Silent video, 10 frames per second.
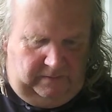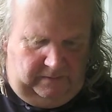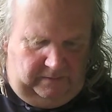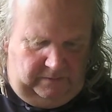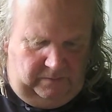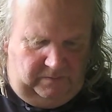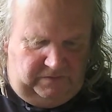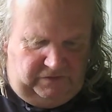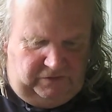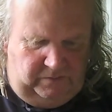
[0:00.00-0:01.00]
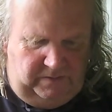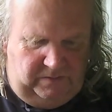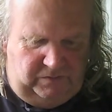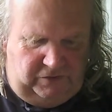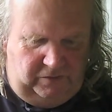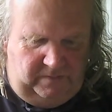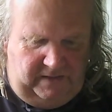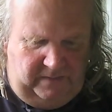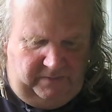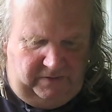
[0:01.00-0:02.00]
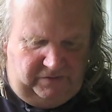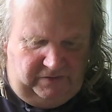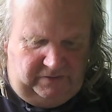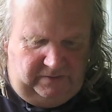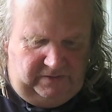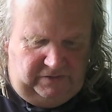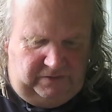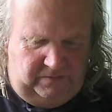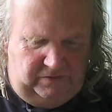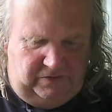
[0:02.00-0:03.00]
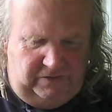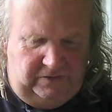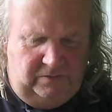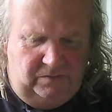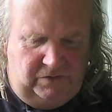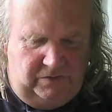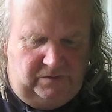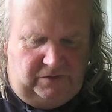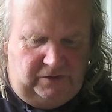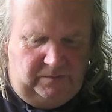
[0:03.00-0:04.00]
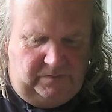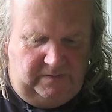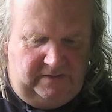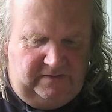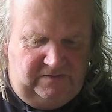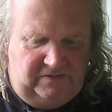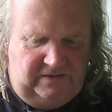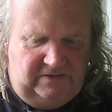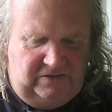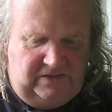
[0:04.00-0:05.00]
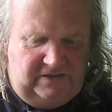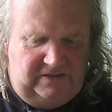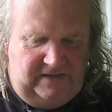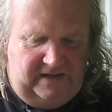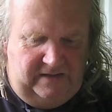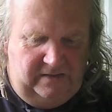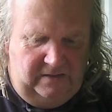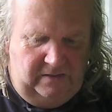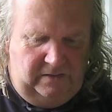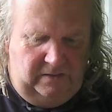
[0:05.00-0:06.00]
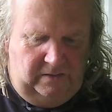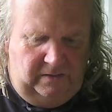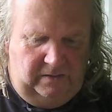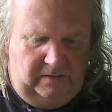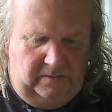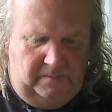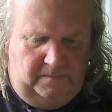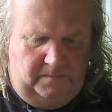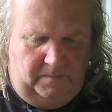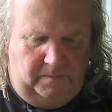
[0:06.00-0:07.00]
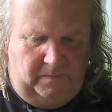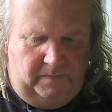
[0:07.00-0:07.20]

right, I don't want to stop YouTube yet because I do actually want to use YouTube so I can see the chat again. Um,